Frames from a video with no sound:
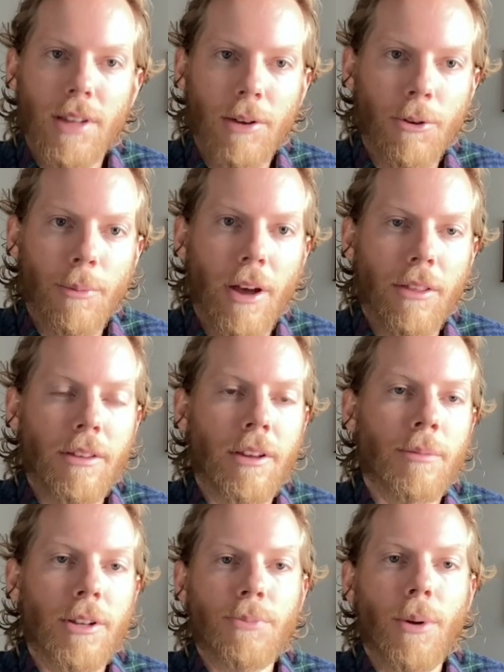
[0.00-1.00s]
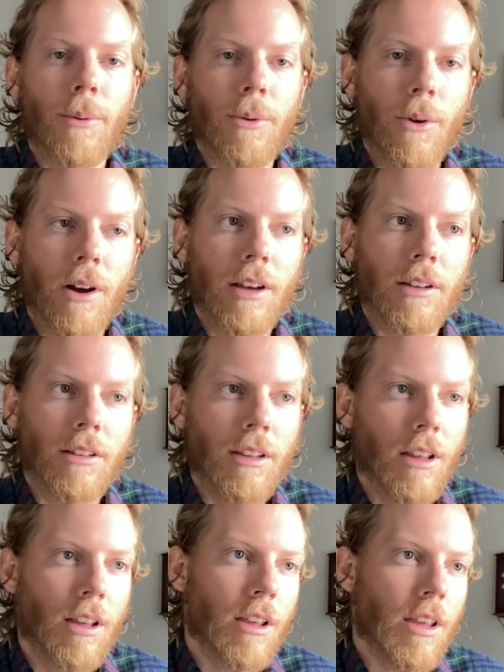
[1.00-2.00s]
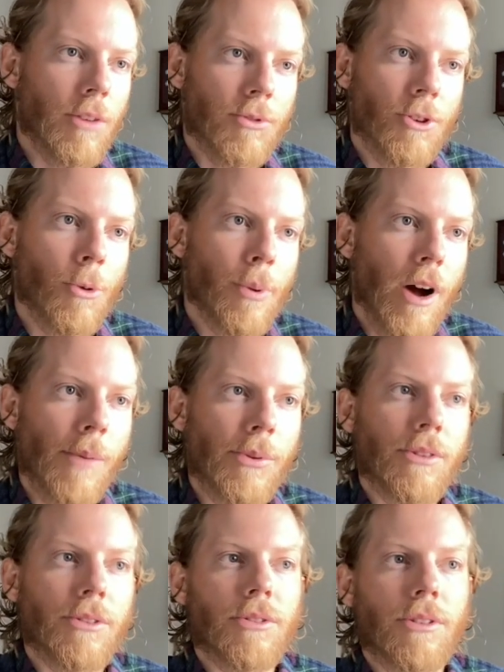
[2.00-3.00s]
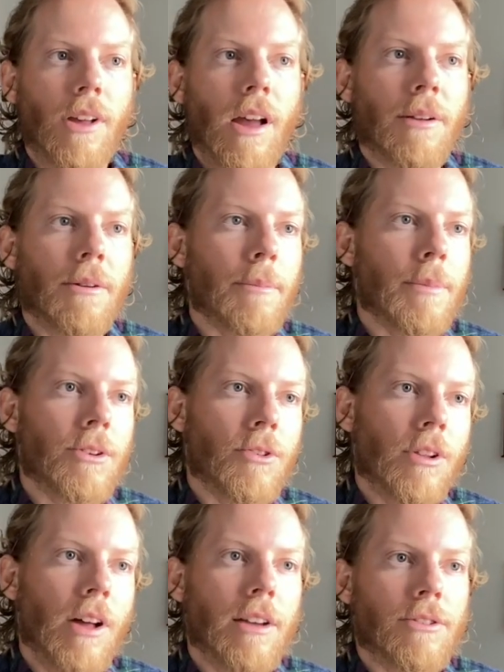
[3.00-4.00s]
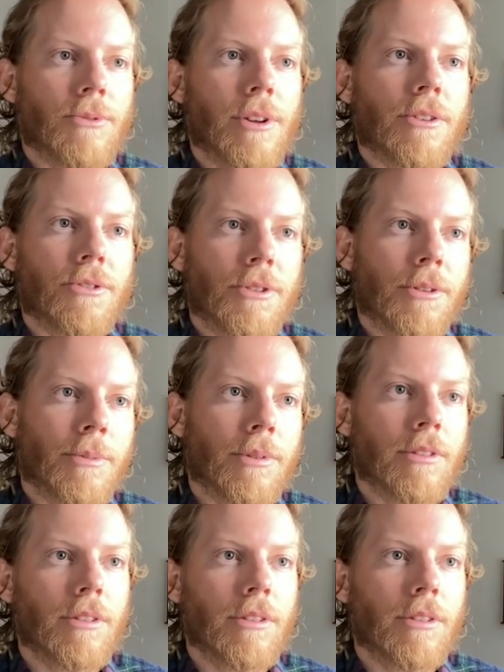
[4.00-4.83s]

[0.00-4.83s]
they were about them. That's probably why he was so popular to that middle-class readership.